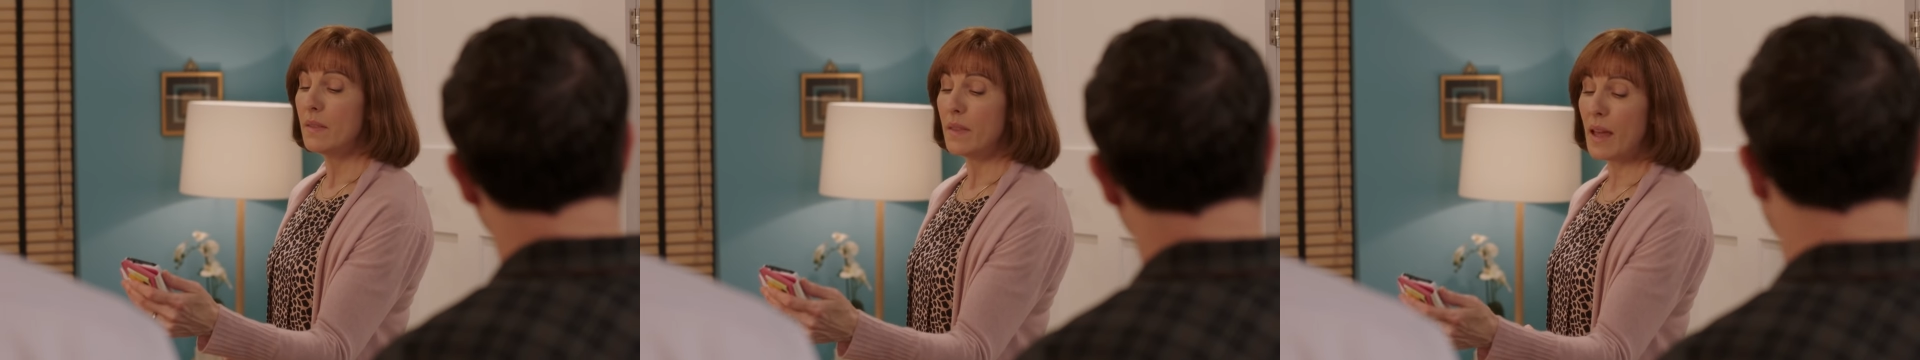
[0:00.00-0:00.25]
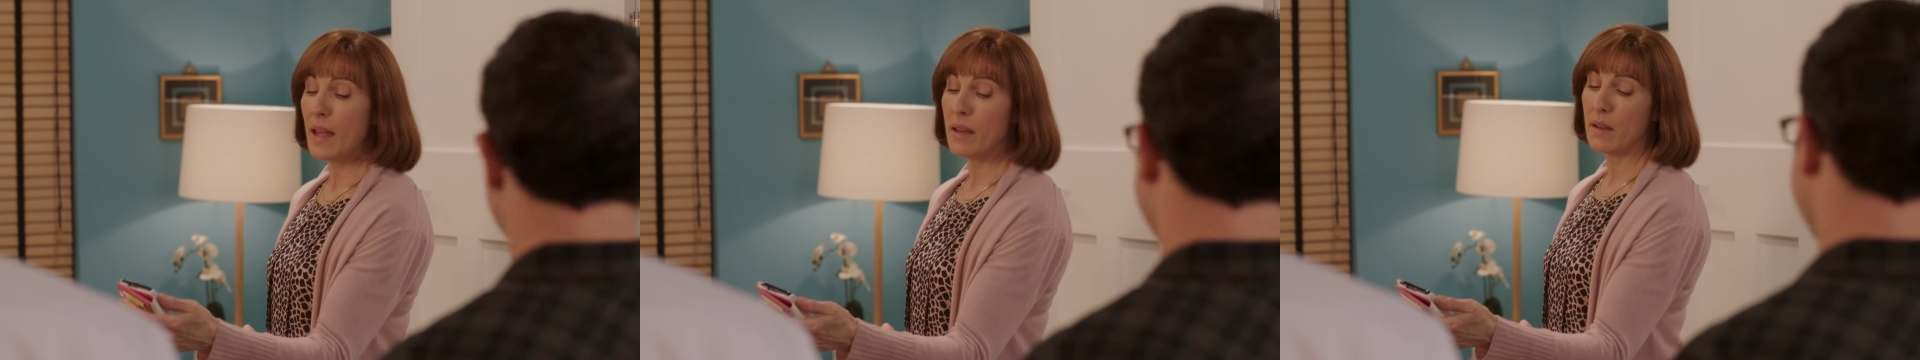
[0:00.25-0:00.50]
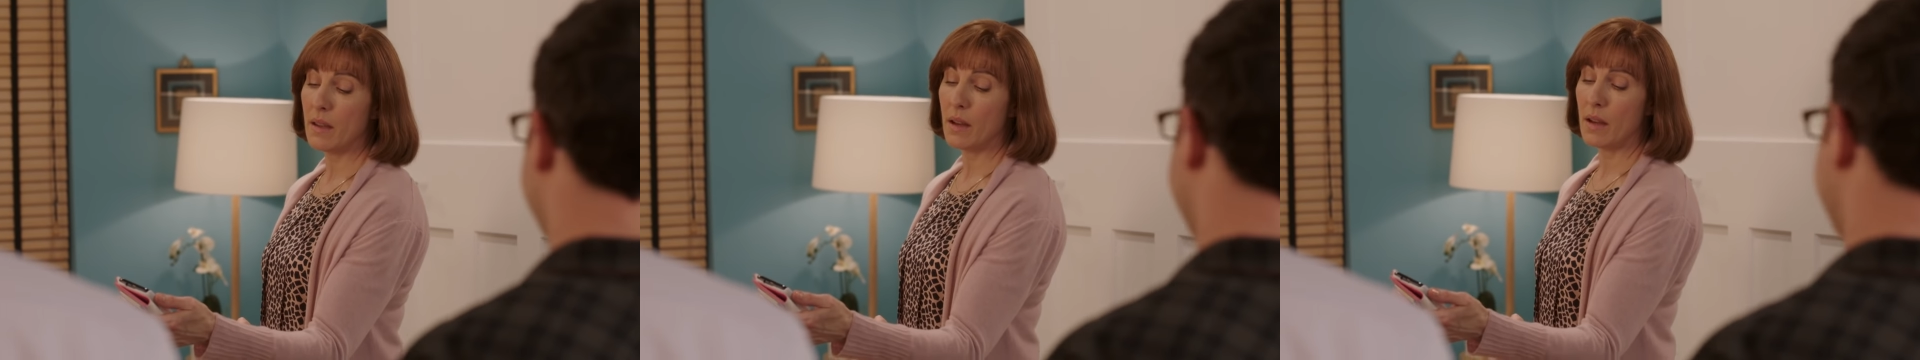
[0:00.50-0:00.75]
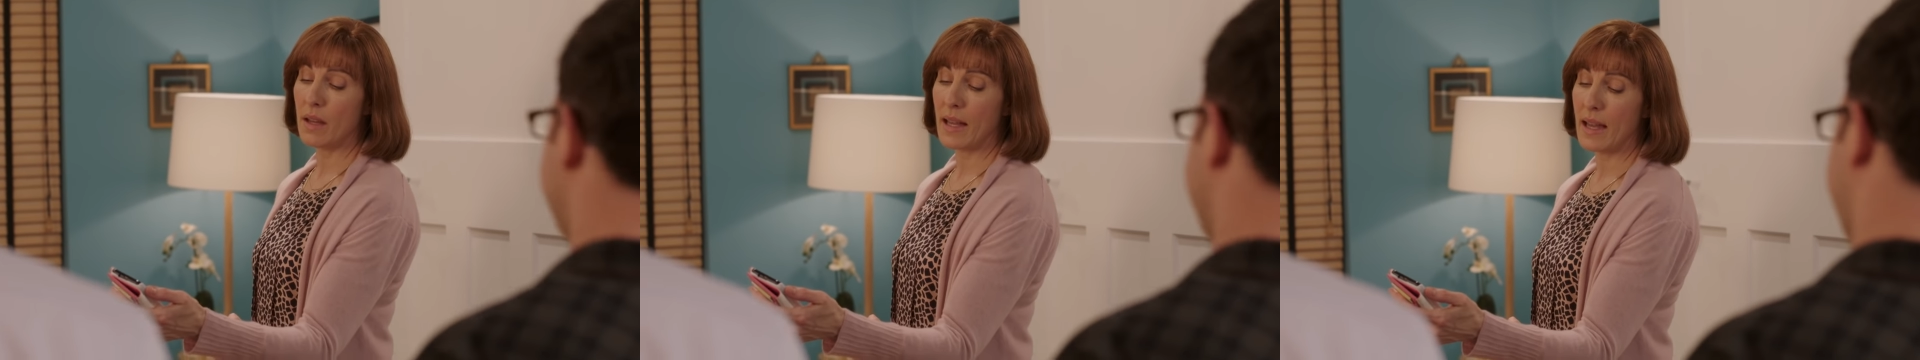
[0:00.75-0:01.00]
Then
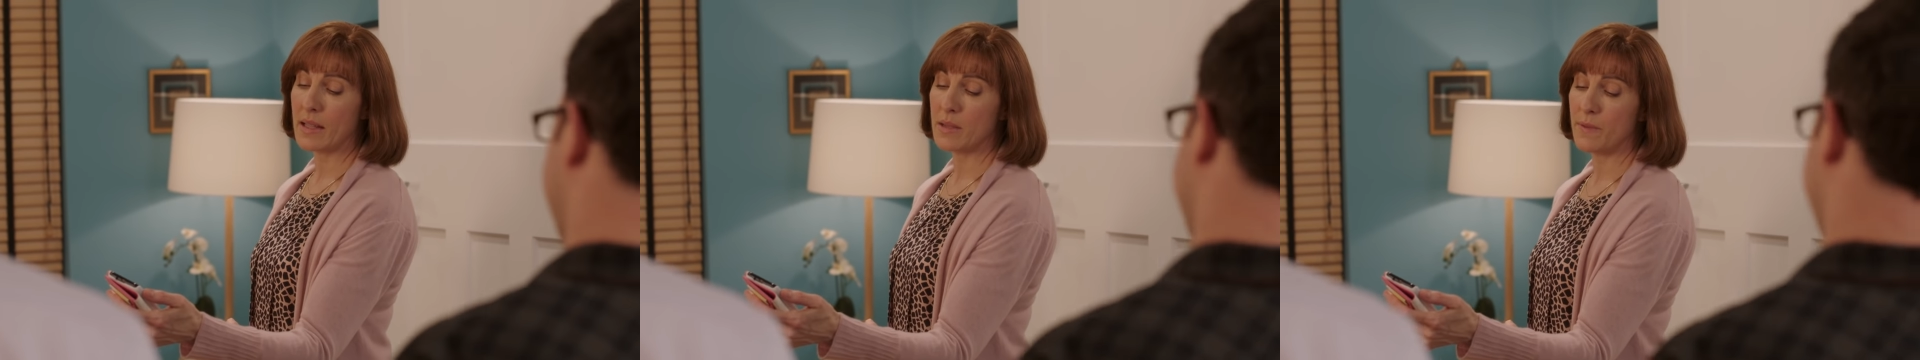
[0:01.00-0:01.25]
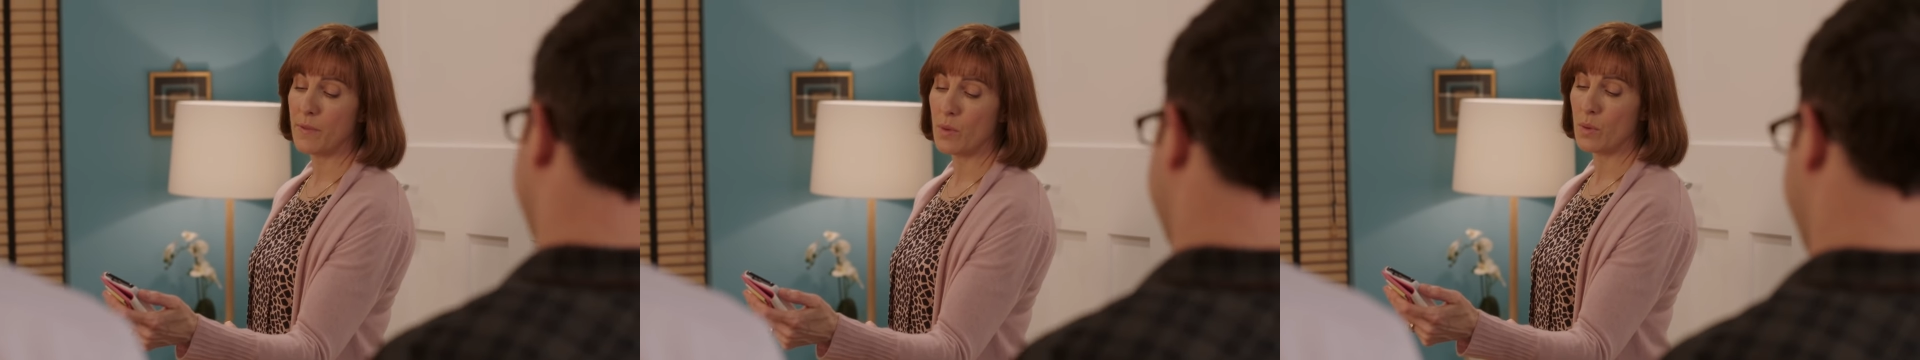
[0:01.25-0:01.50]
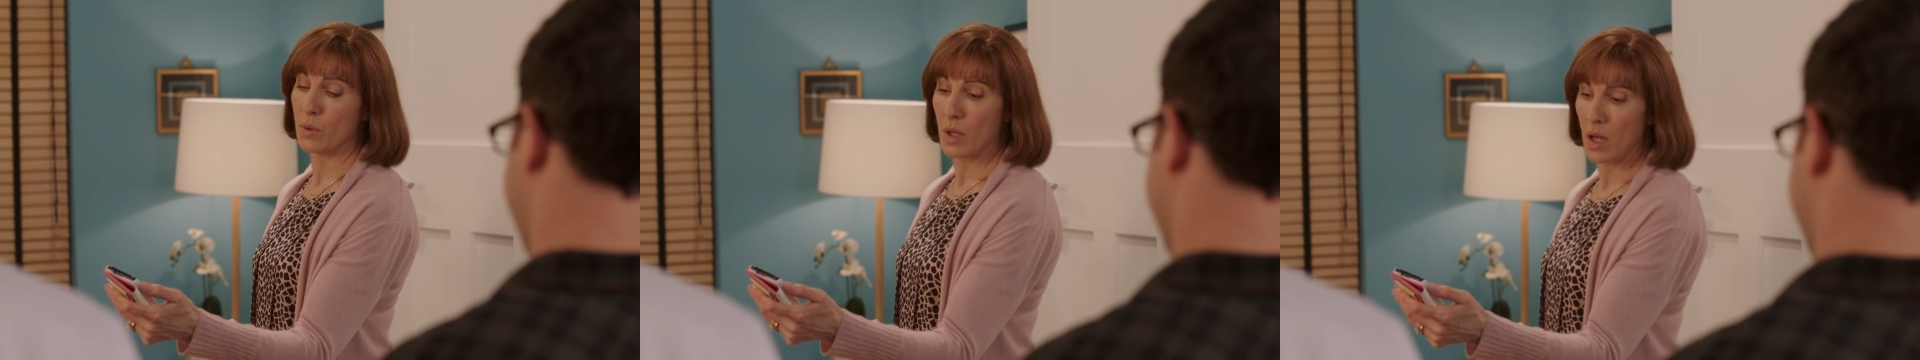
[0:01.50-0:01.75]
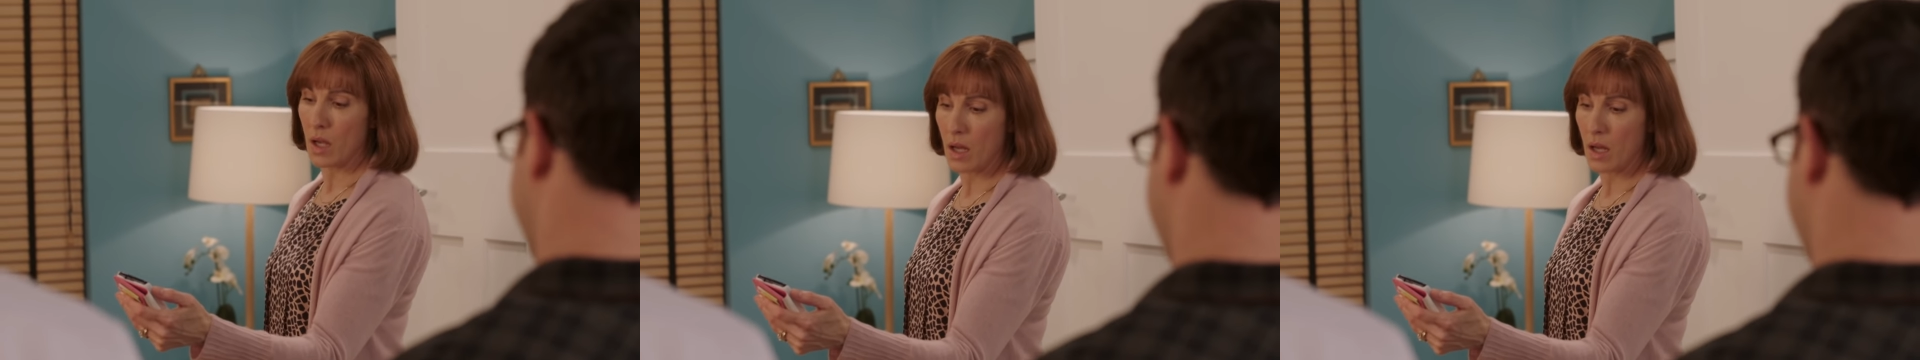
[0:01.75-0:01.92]
I had a fall.